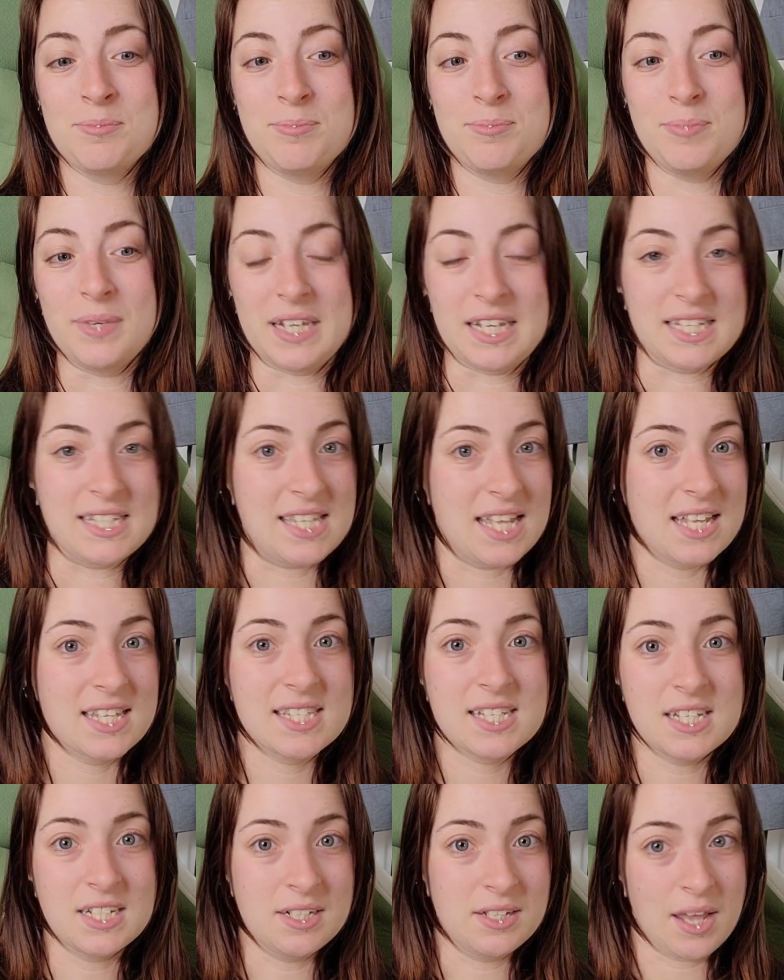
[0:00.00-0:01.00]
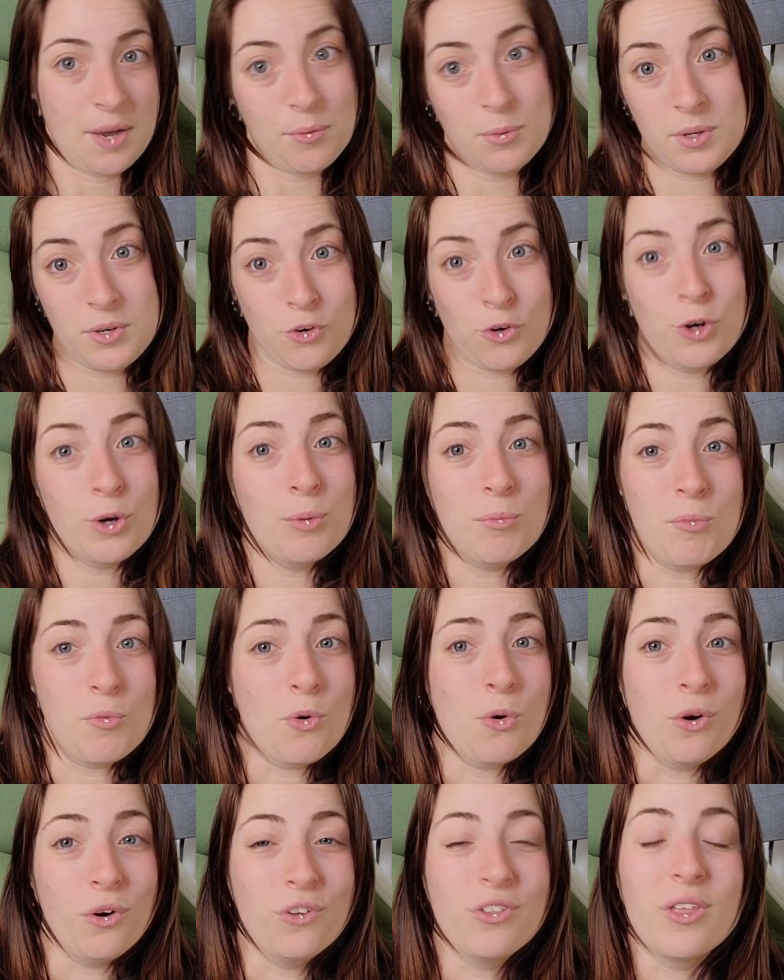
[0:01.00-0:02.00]
because that would hurt
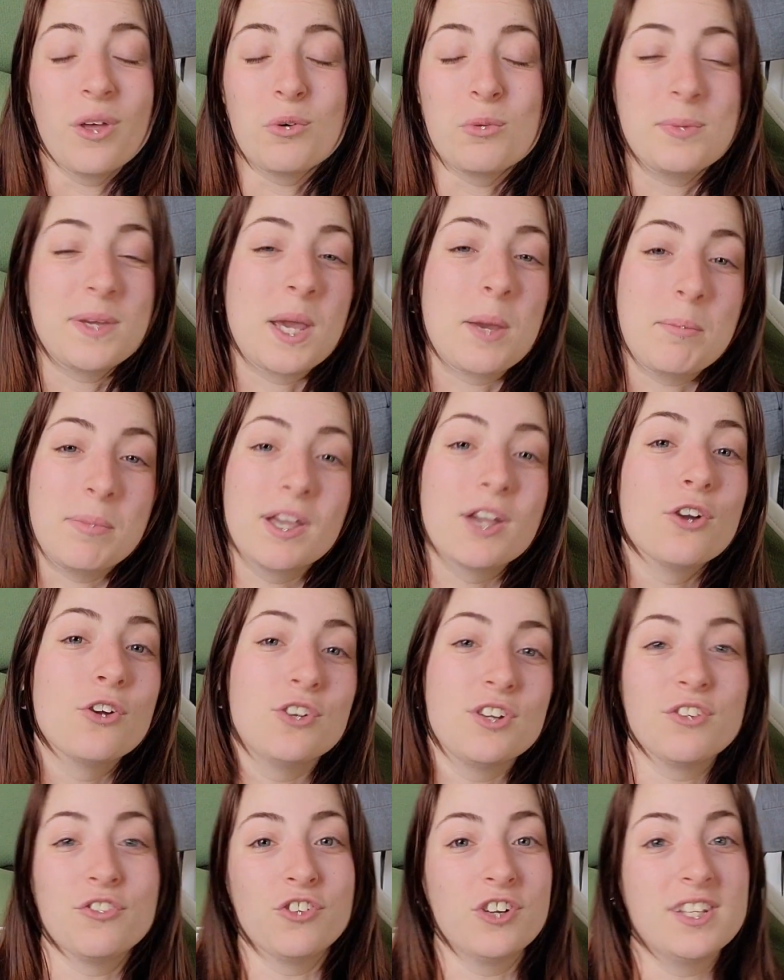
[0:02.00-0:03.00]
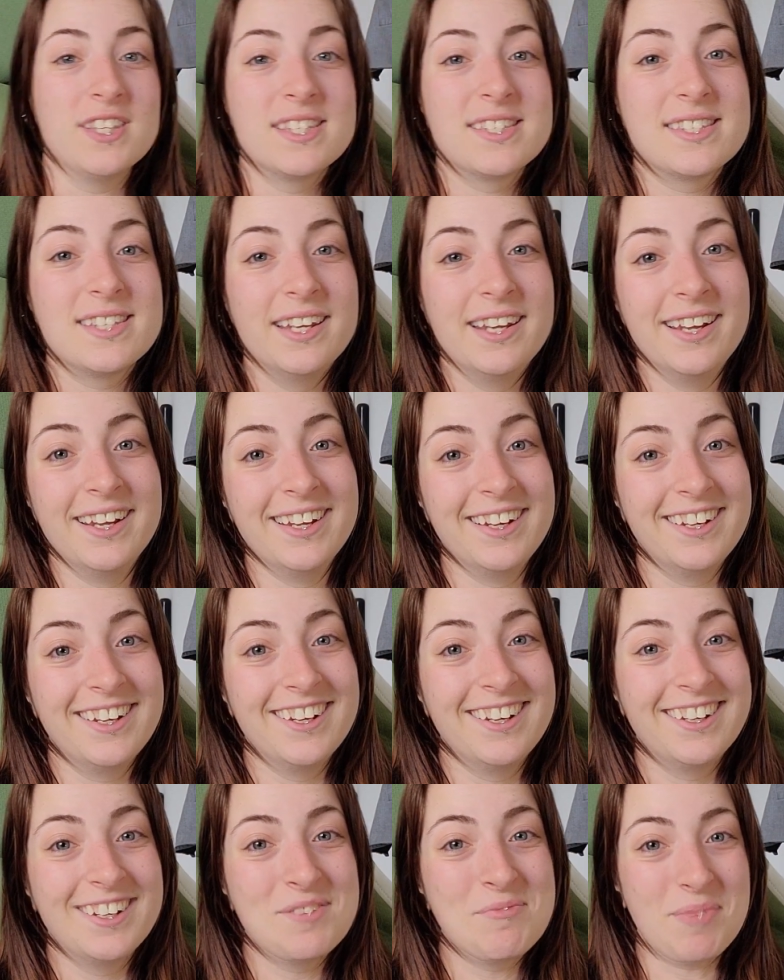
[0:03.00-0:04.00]
more. That would be a bigger difference
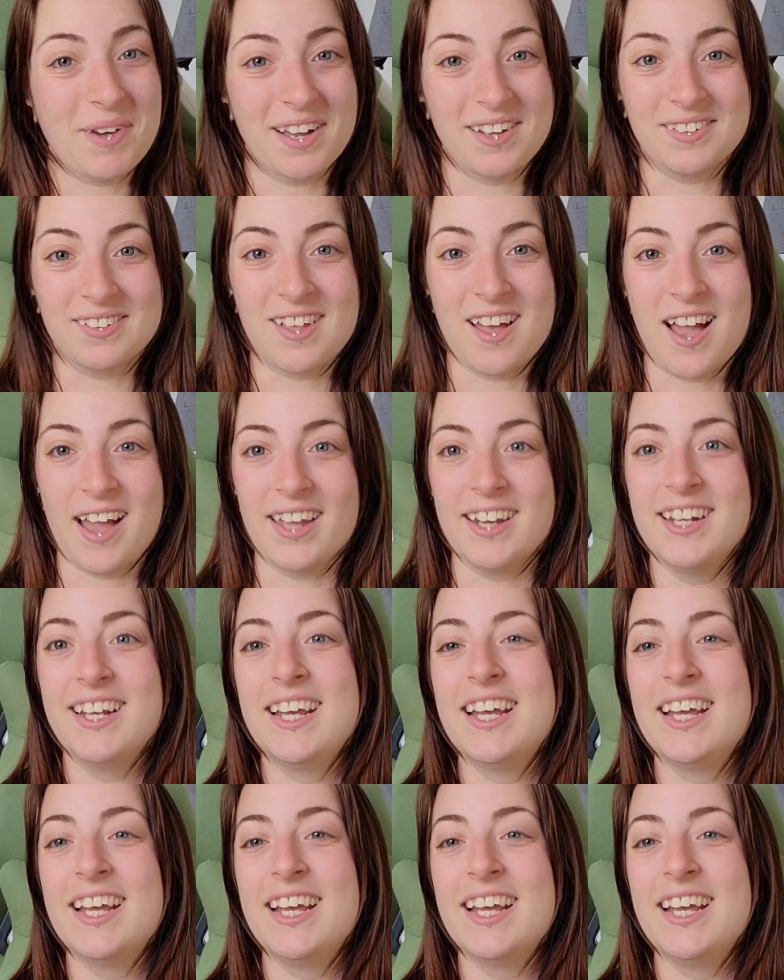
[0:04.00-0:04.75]
by a lot.